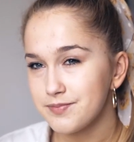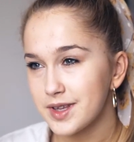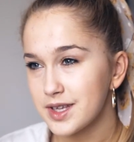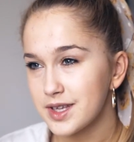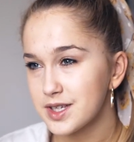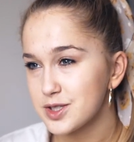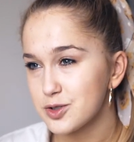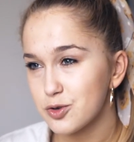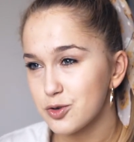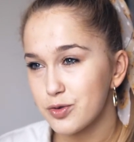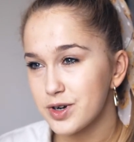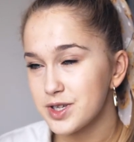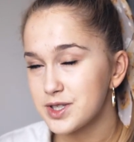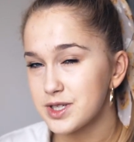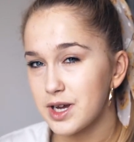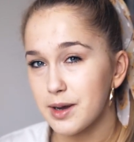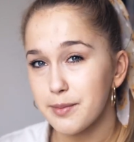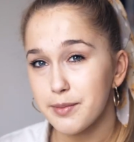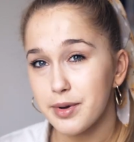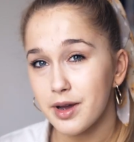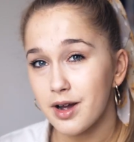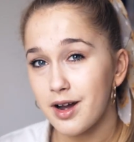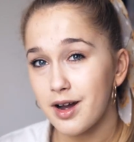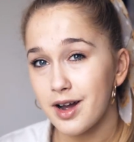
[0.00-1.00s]
story
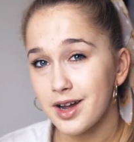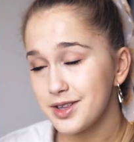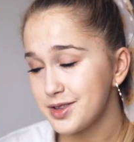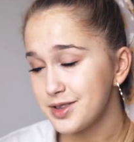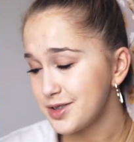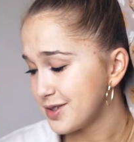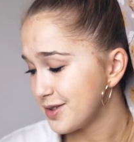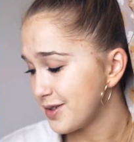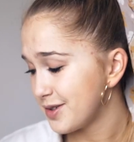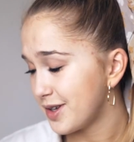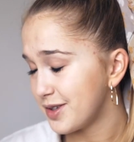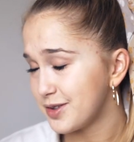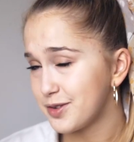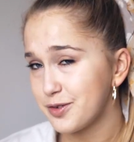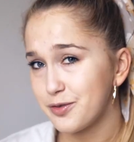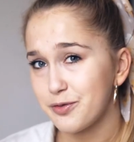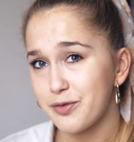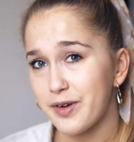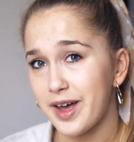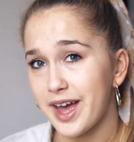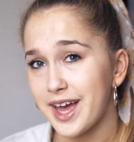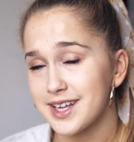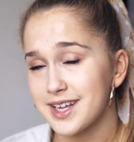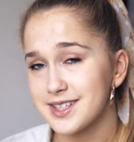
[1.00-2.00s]
time behind and the
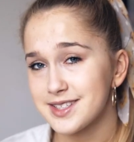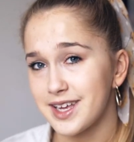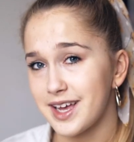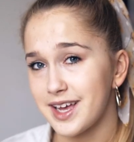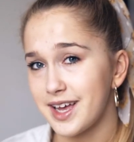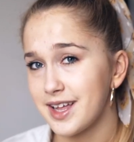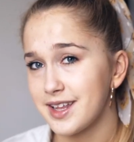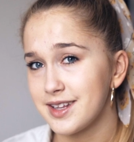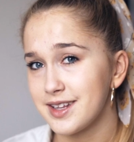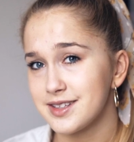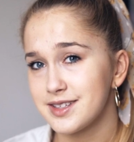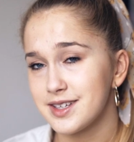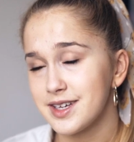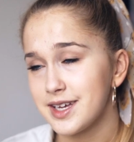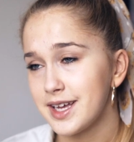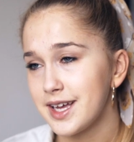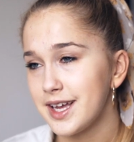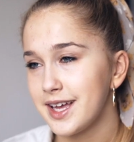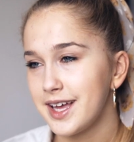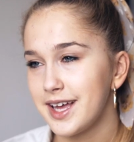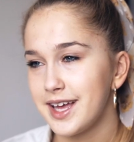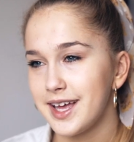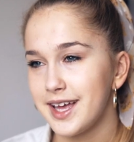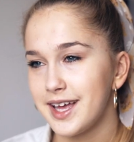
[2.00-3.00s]
facts, and
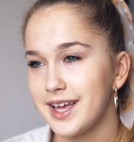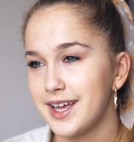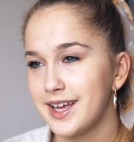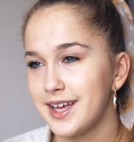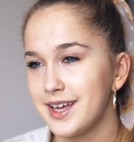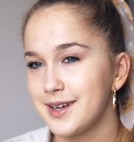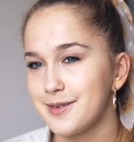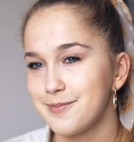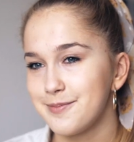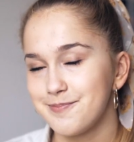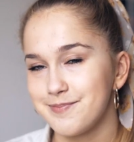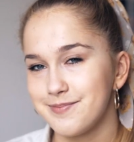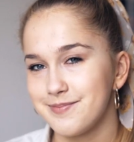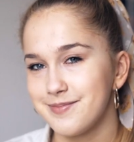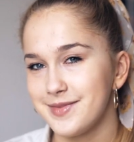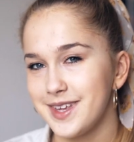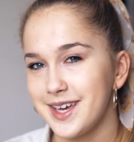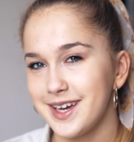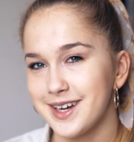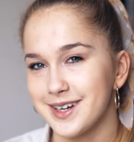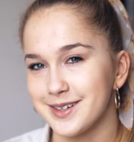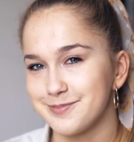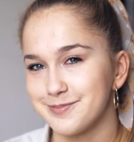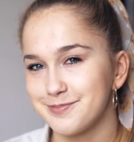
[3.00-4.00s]

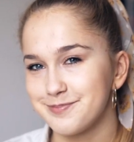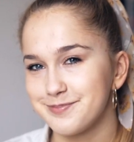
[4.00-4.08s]
yeah.